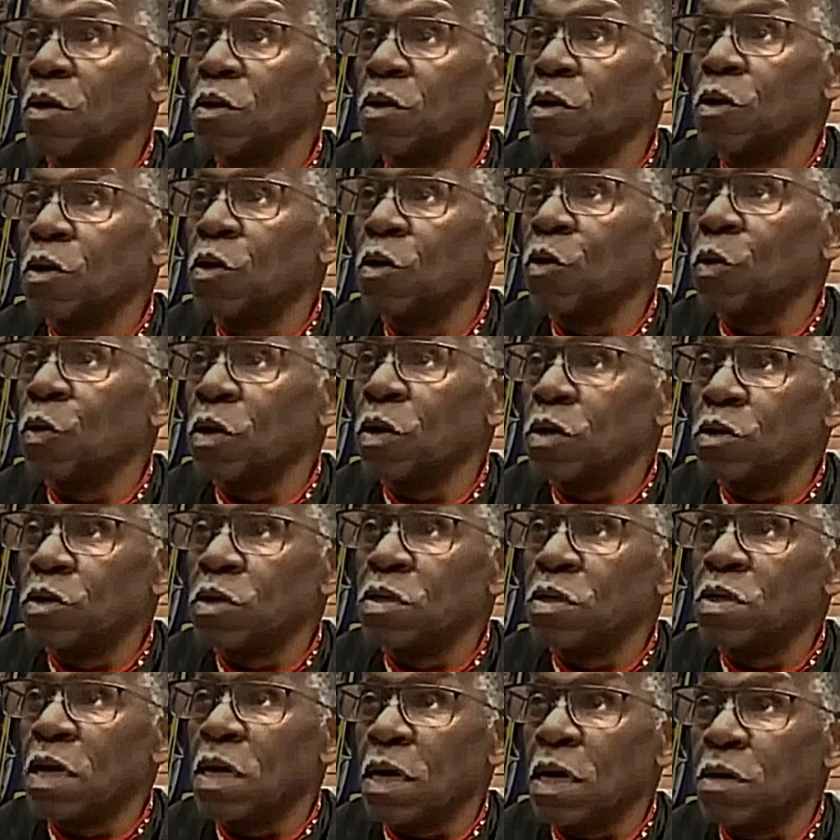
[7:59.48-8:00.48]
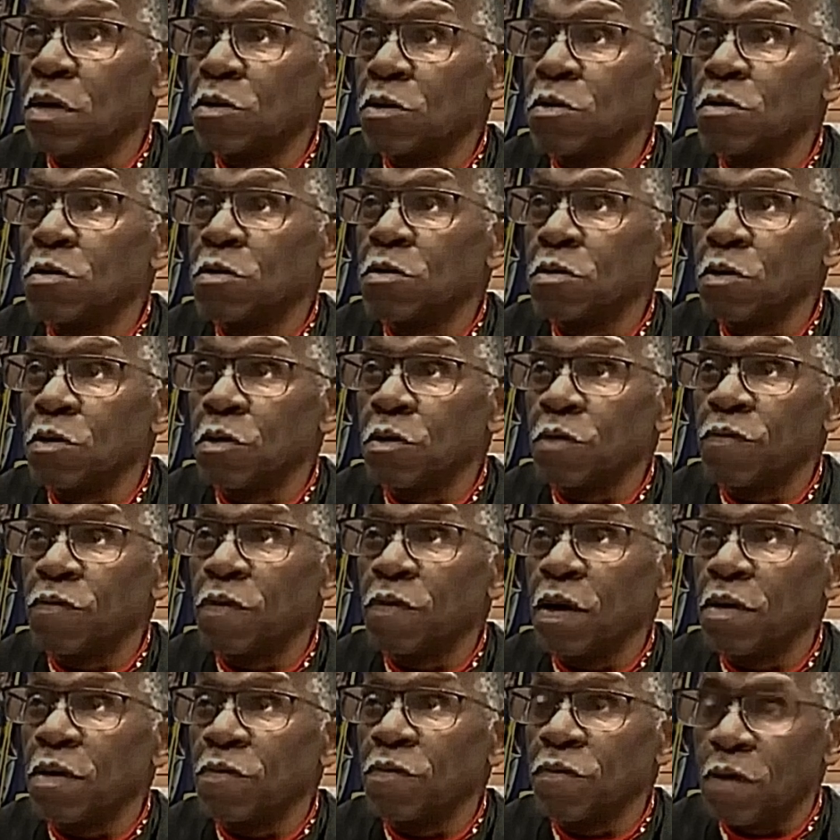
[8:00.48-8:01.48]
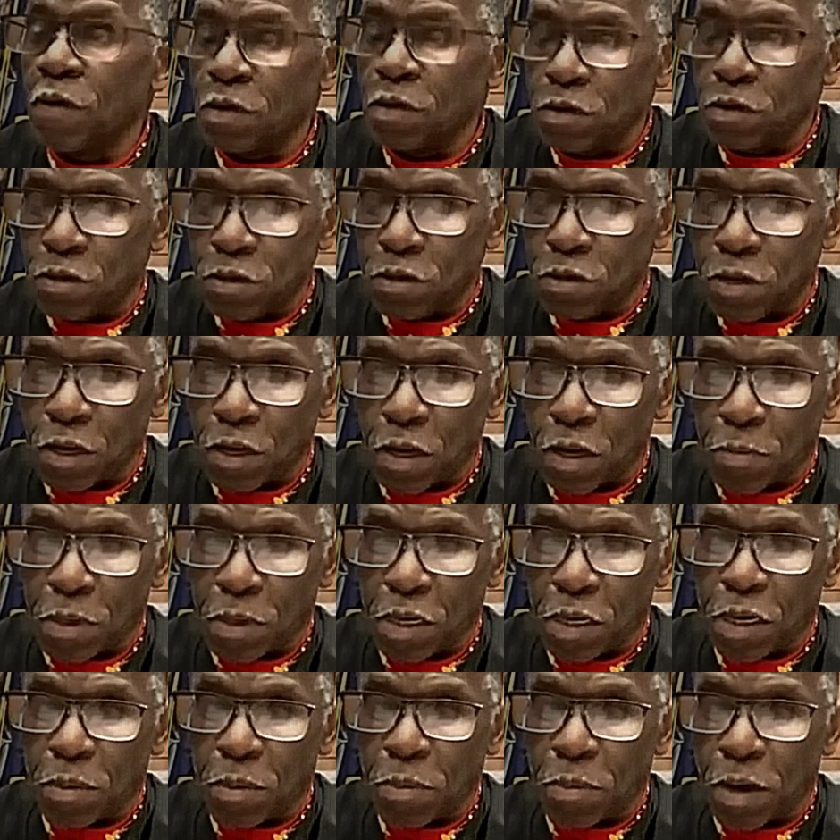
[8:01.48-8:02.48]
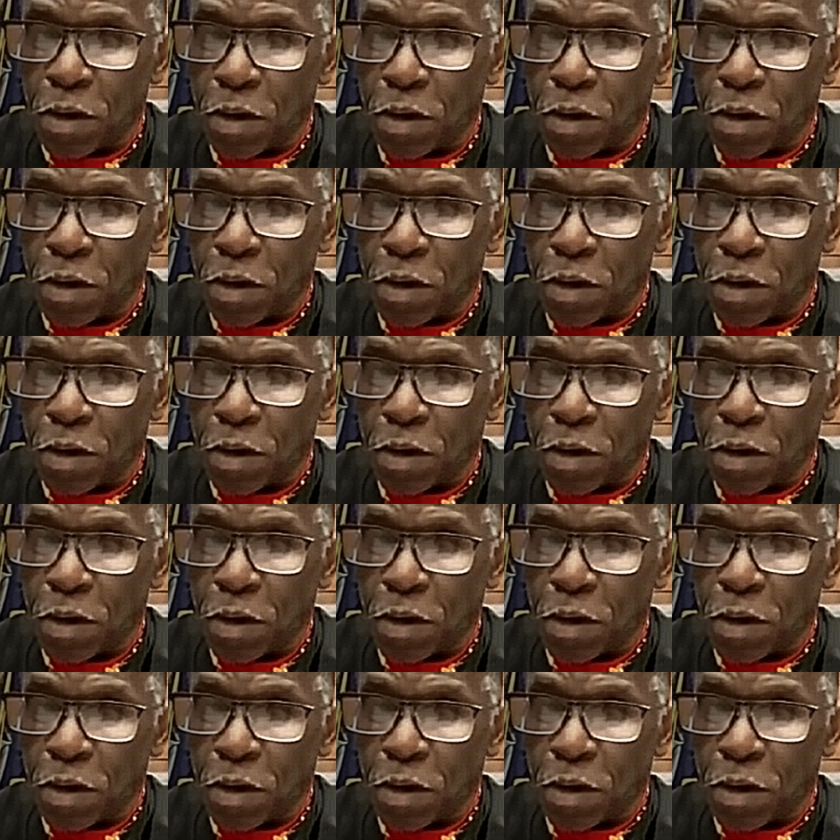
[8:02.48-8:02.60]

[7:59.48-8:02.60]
Are you going to tender certified funds to them in the